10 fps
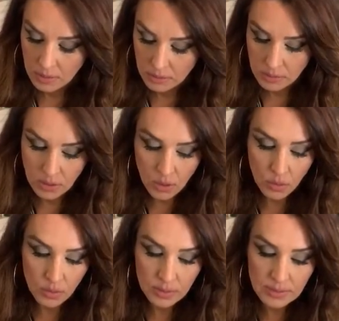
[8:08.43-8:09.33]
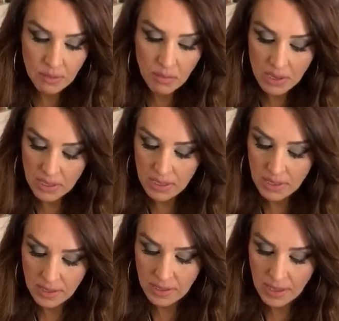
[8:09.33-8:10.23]
So
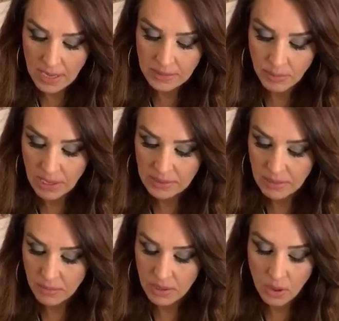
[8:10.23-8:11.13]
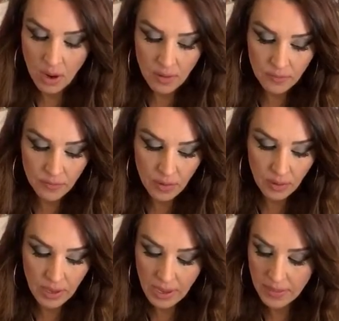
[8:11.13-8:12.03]
somebody has blocked somebody off,
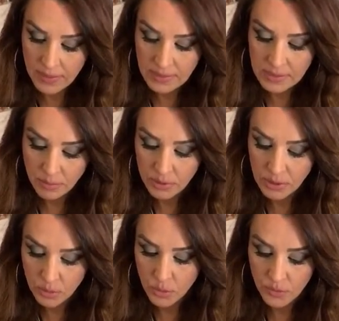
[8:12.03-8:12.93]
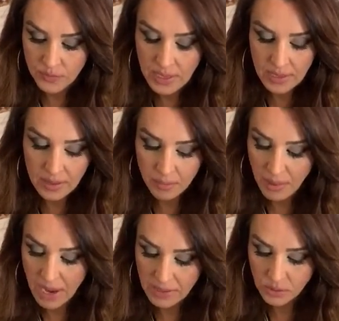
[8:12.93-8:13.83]
okay? And this is a person who you've dated in the
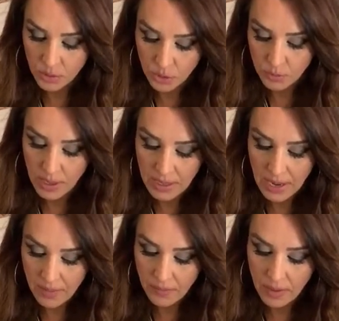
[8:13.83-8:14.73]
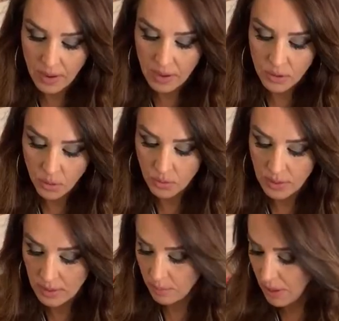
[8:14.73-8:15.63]
past, or you might have known
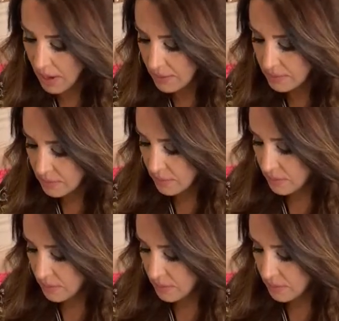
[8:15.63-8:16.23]
in the past.